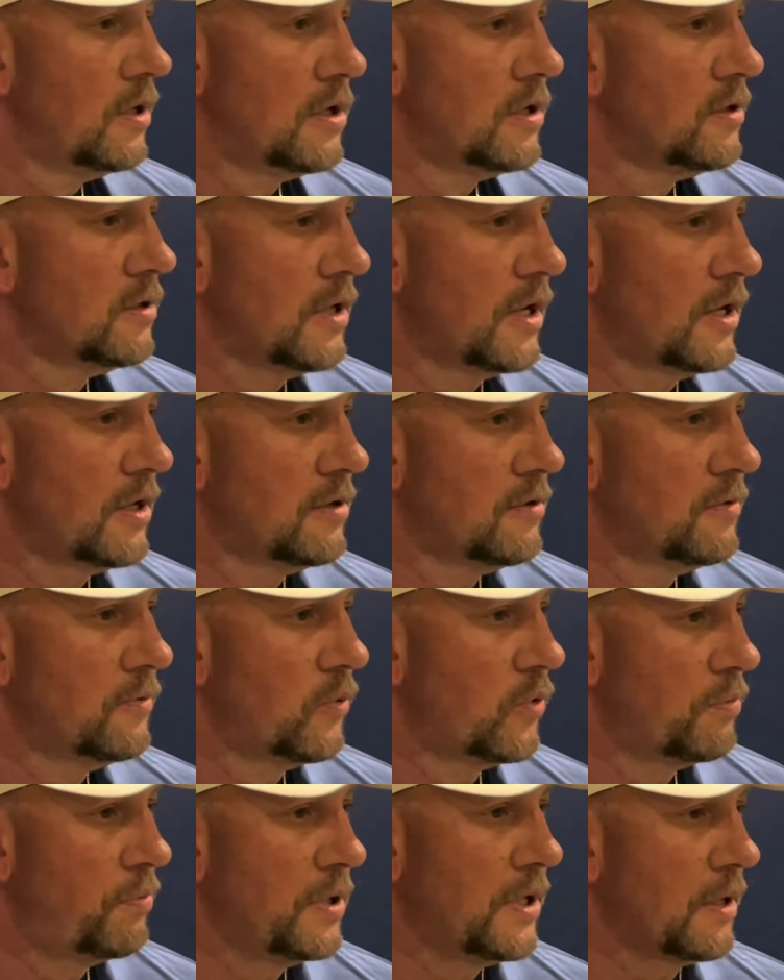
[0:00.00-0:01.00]
that
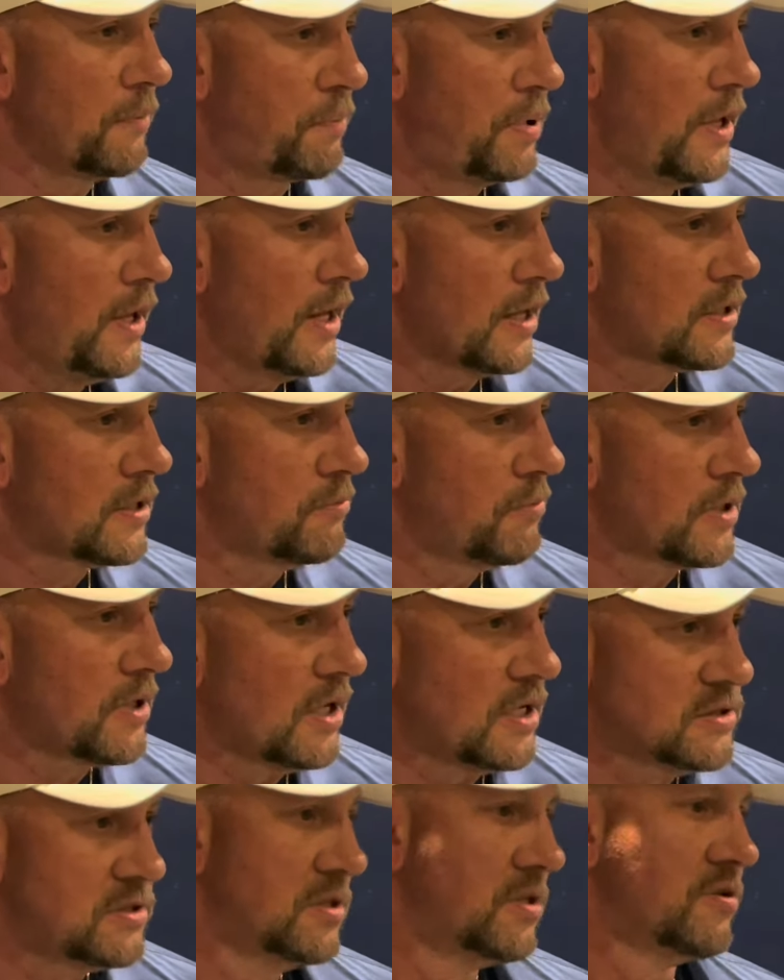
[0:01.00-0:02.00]
we're being picked
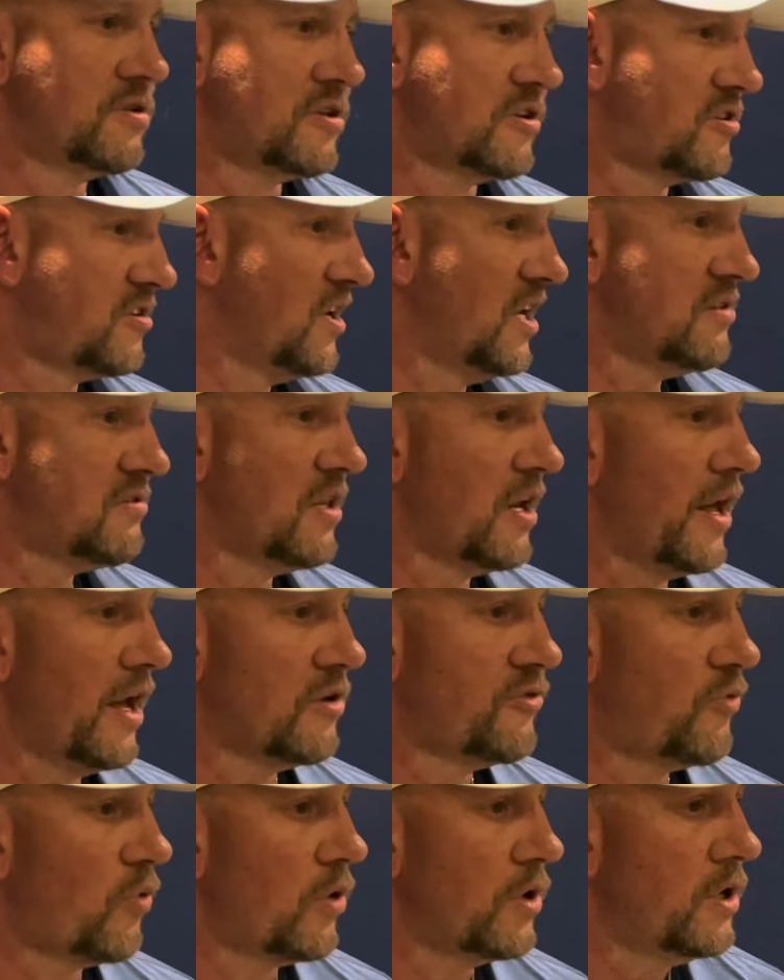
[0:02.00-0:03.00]
because of the success of the
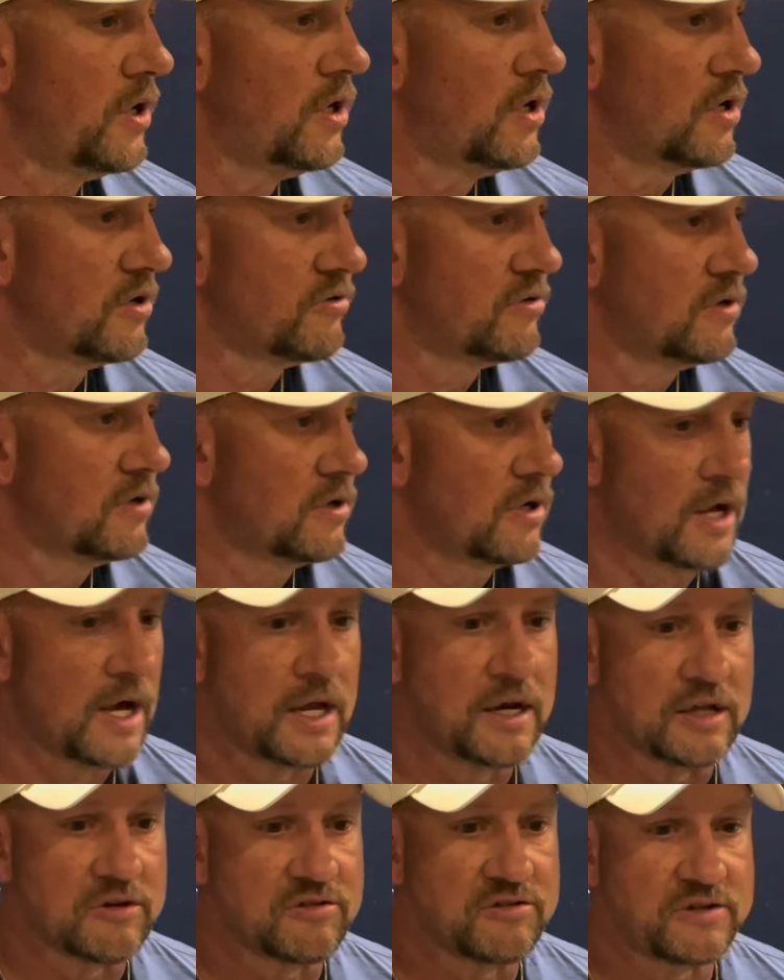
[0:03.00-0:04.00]
last 4 years, not
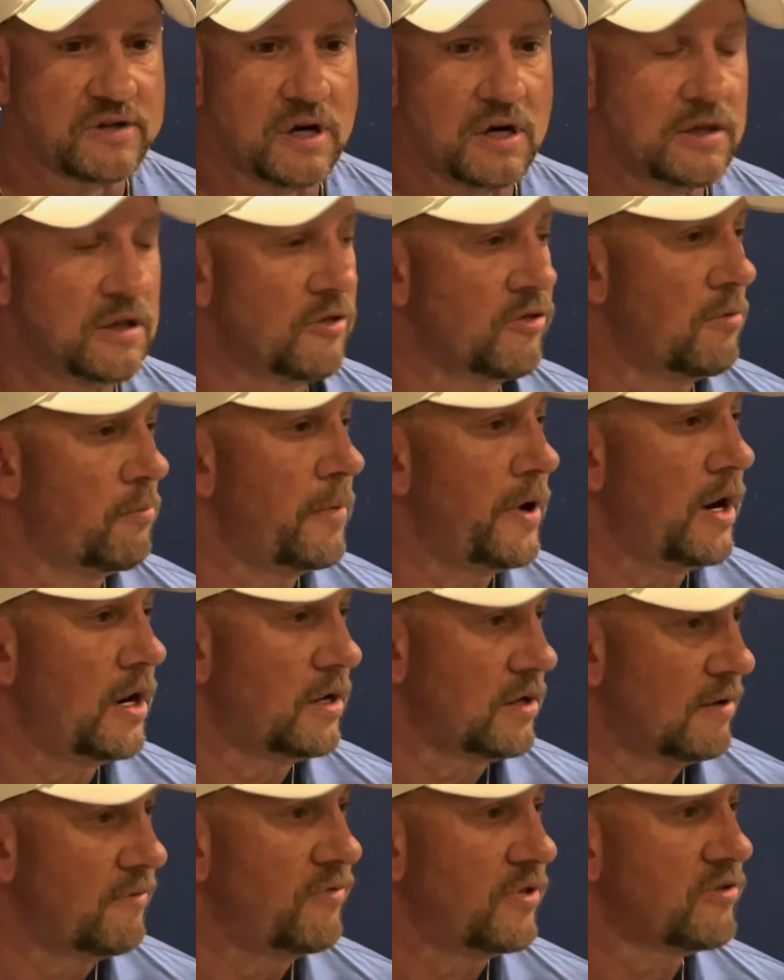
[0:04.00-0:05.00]
necessarily on the merit
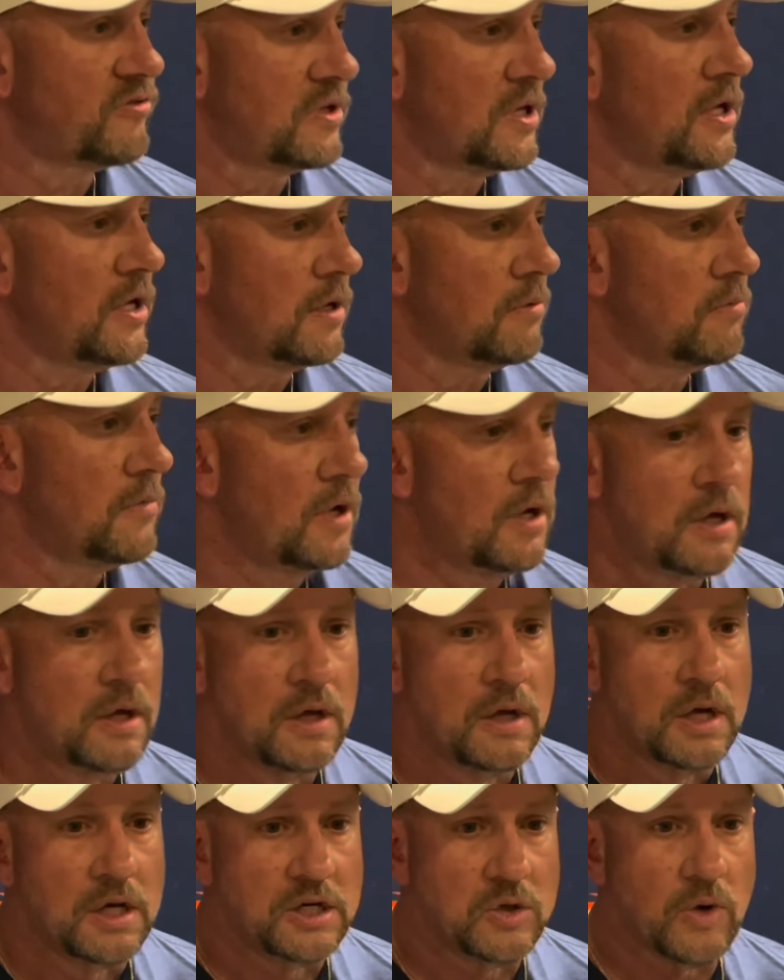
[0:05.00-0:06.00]
of this team.
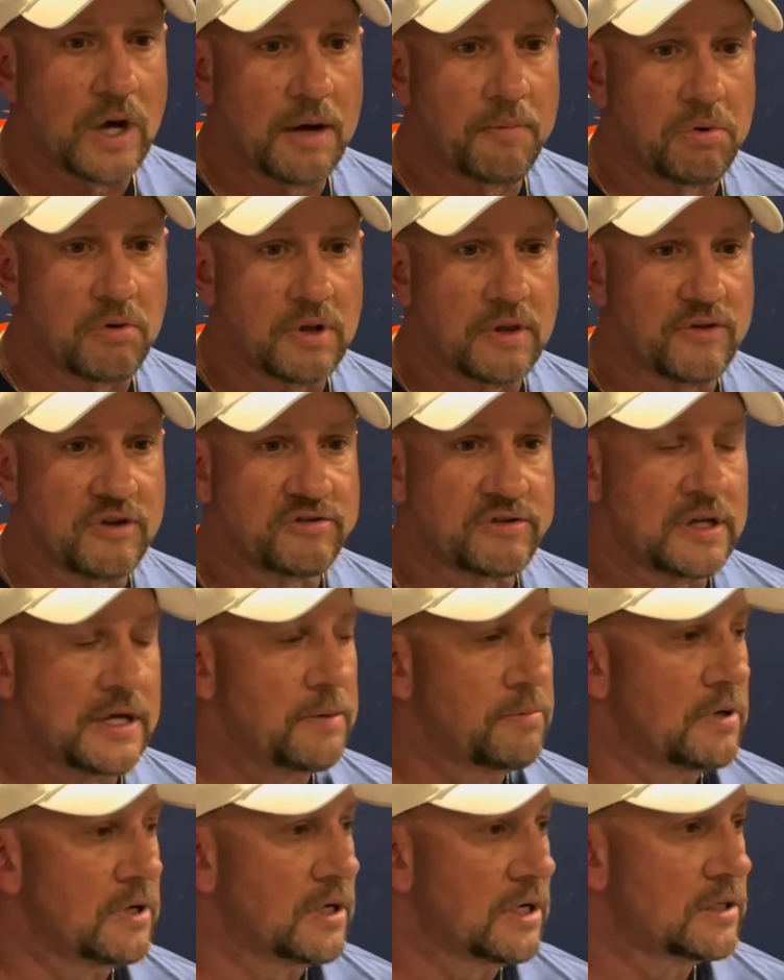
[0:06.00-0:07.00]
Do I believe this team
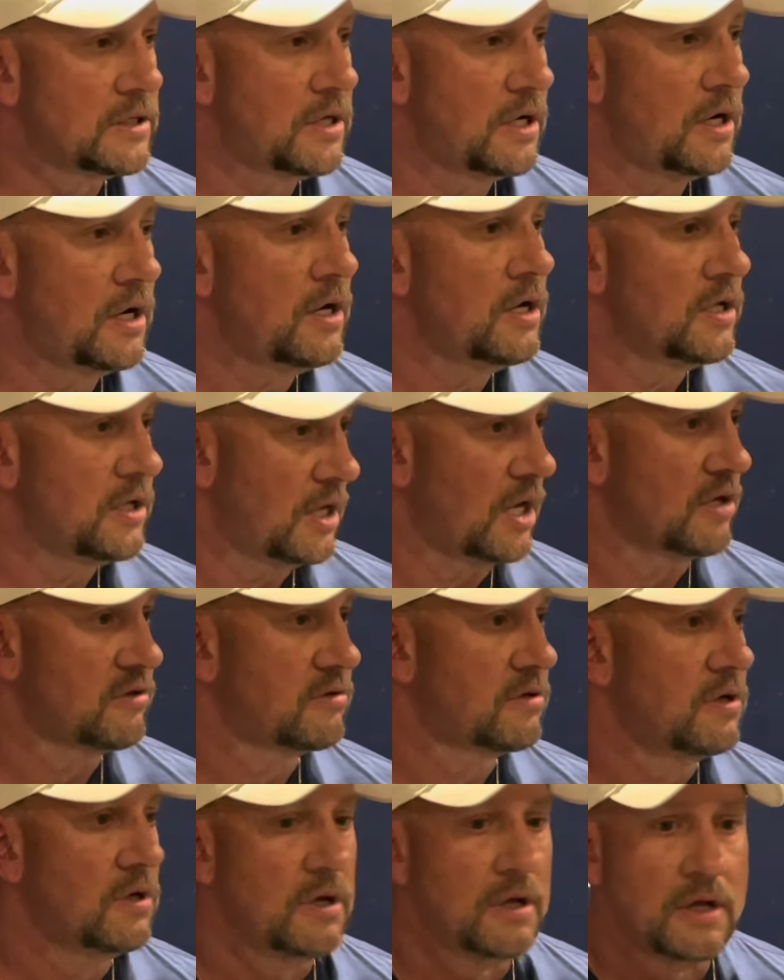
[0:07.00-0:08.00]
can get there?
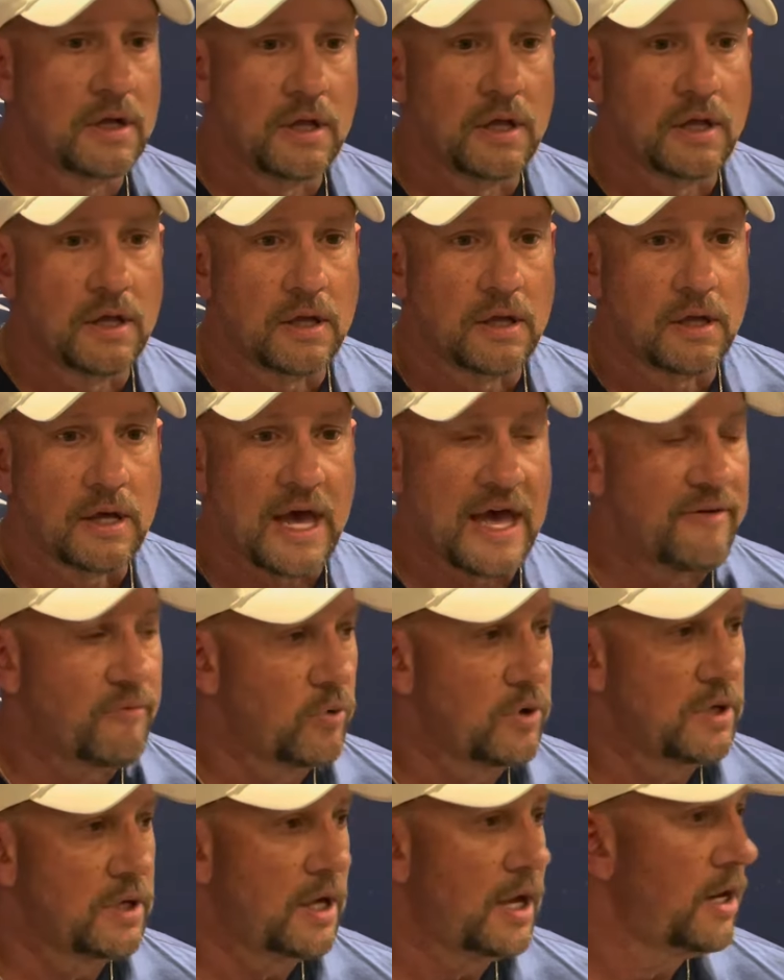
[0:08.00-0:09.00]
Yes. Have
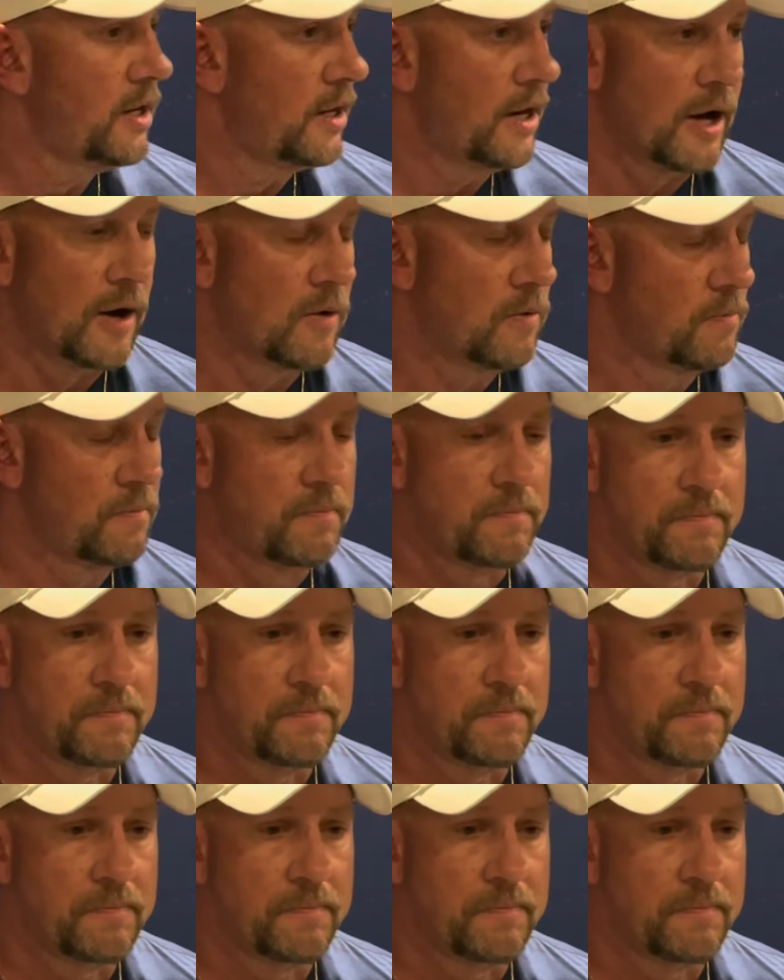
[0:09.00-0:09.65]
we yet? No.